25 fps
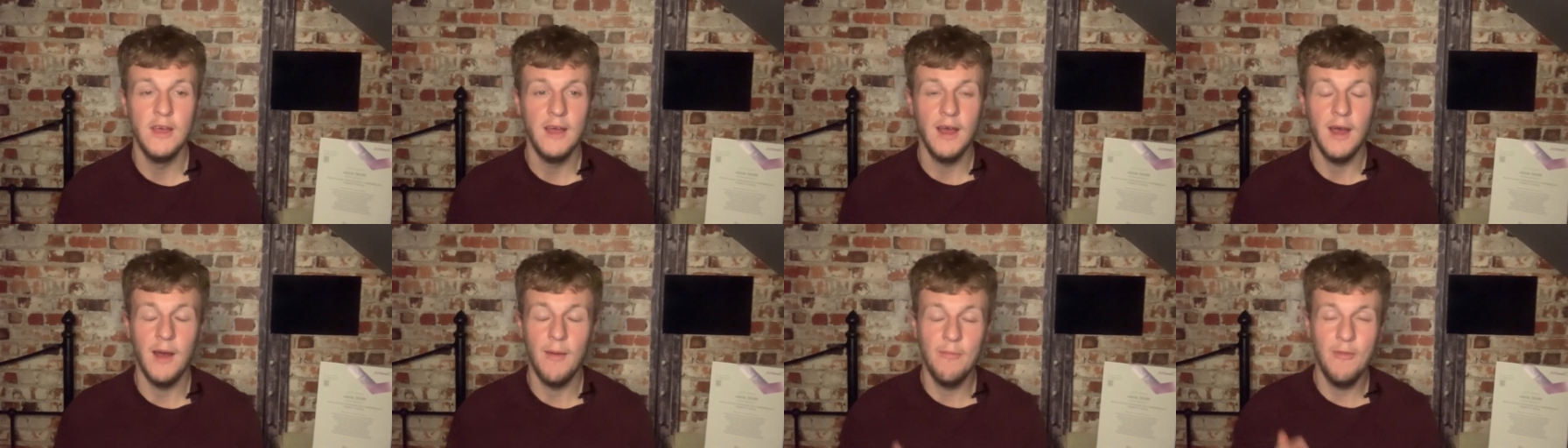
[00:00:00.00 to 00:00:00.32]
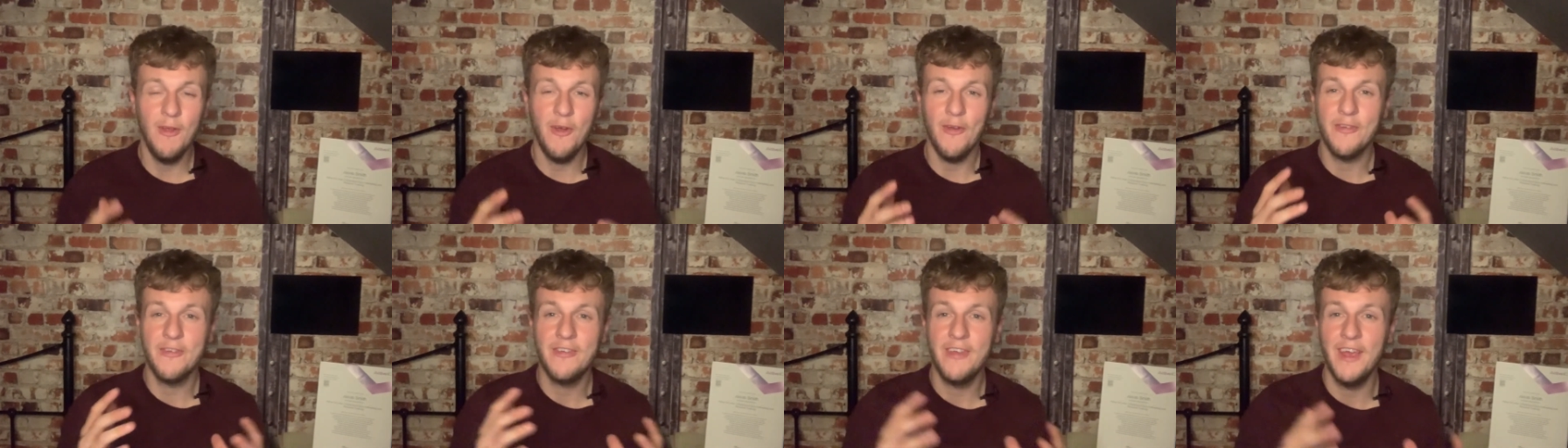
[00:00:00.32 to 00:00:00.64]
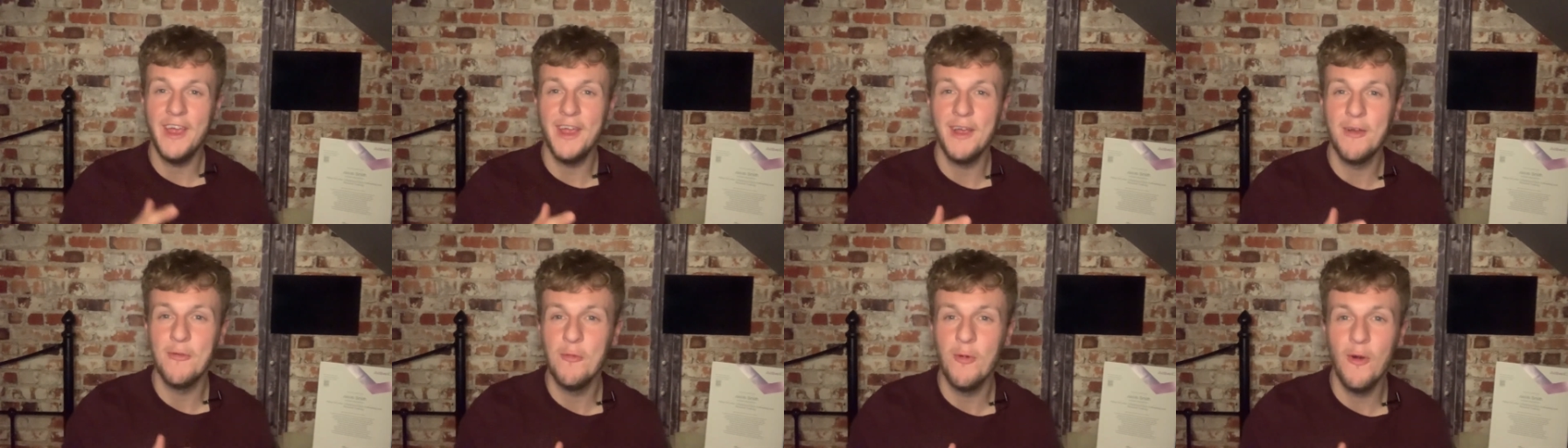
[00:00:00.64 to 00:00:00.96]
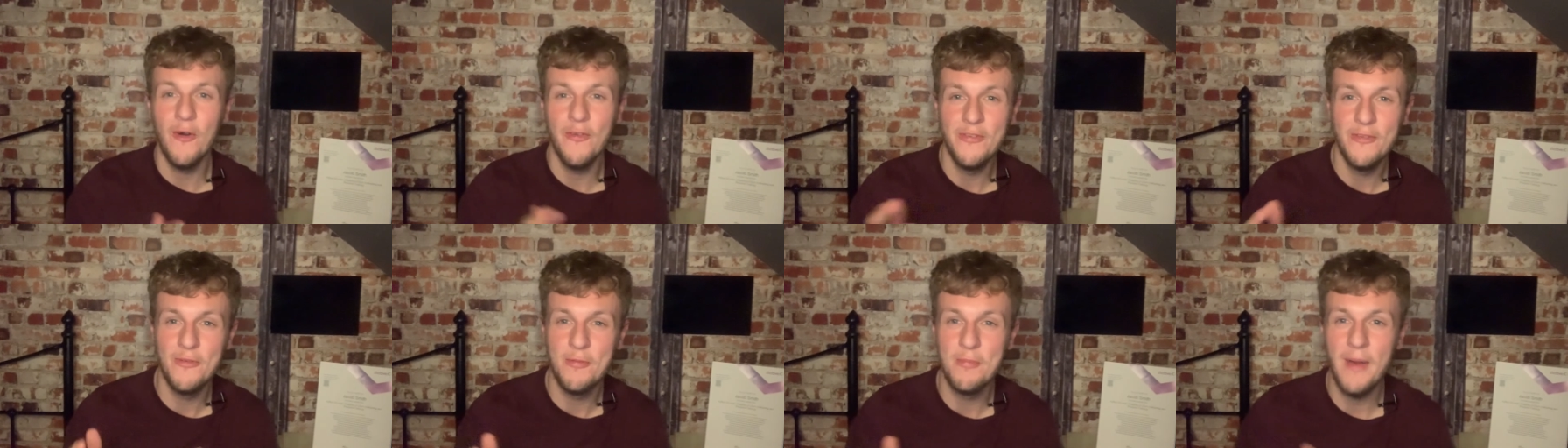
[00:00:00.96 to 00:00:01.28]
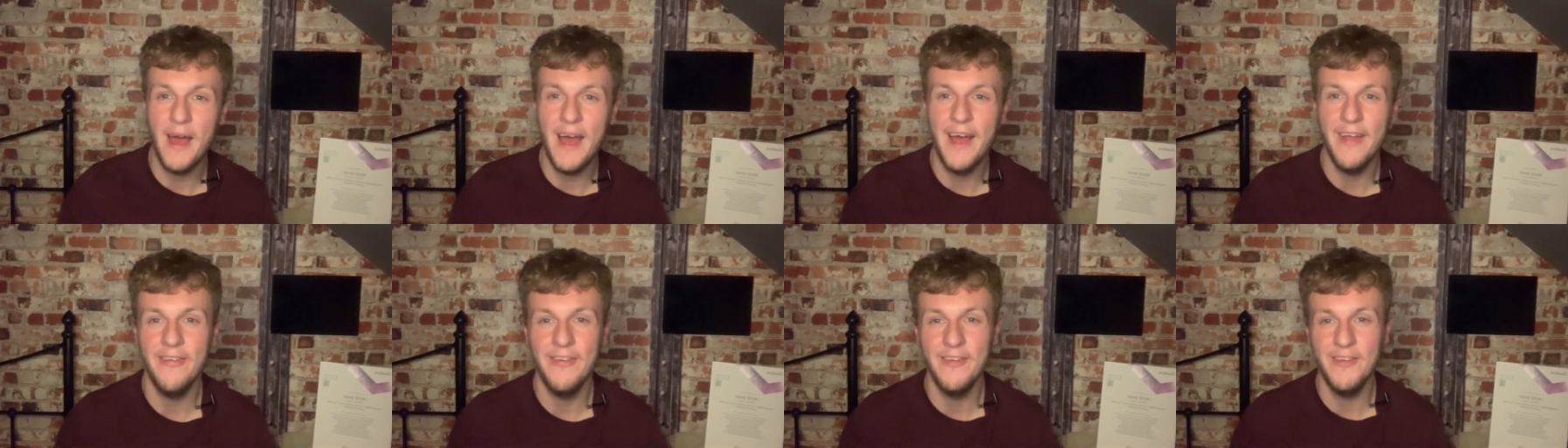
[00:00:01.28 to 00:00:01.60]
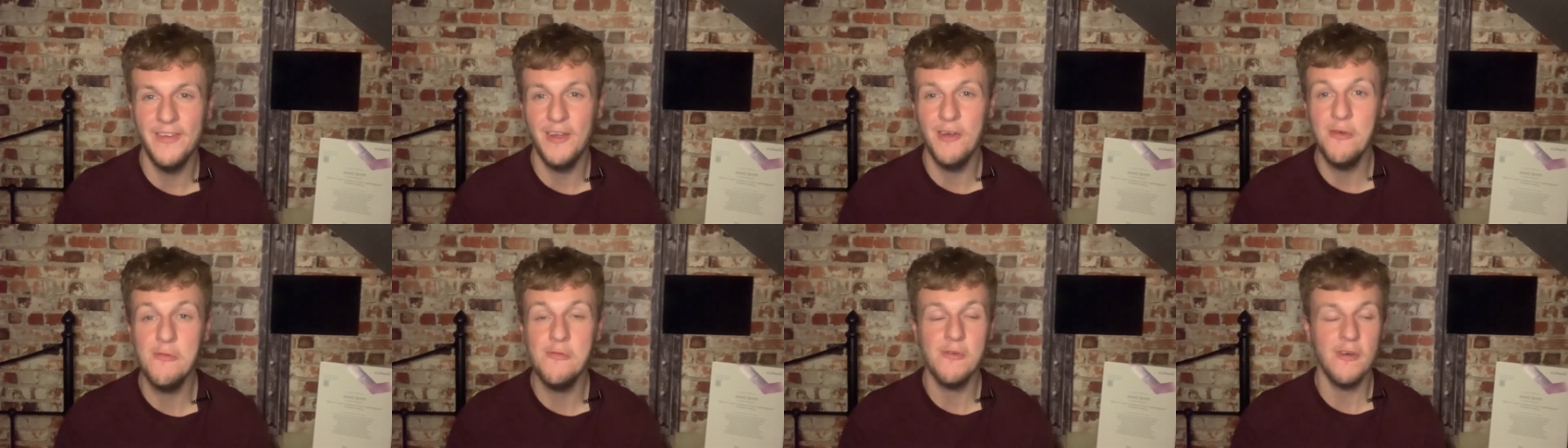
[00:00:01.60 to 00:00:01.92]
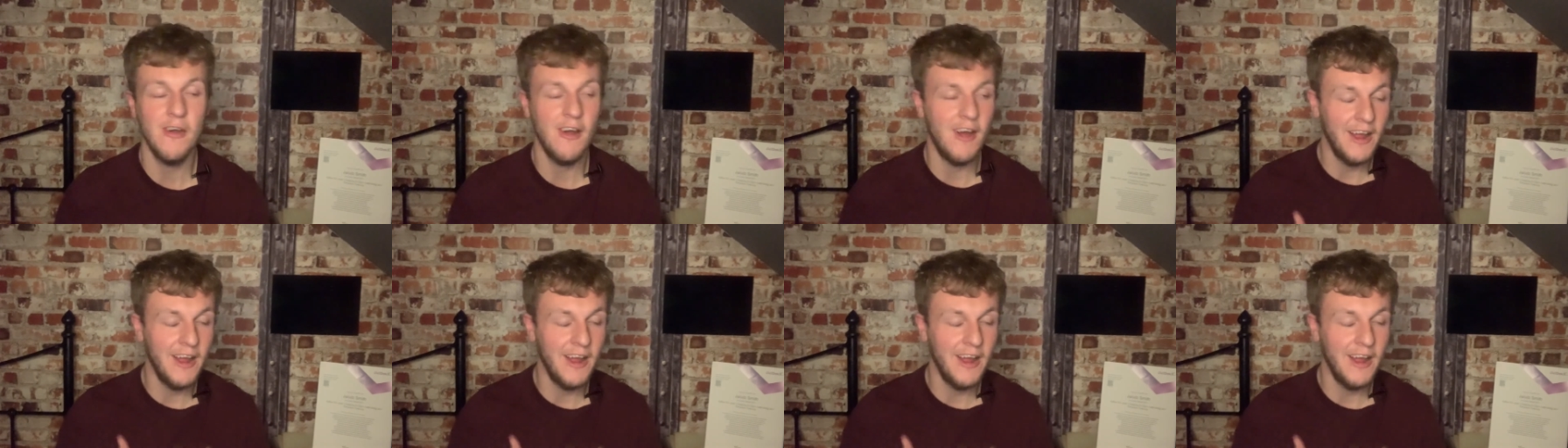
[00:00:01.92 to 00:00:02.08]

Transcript: I'm not saying one's better than the other.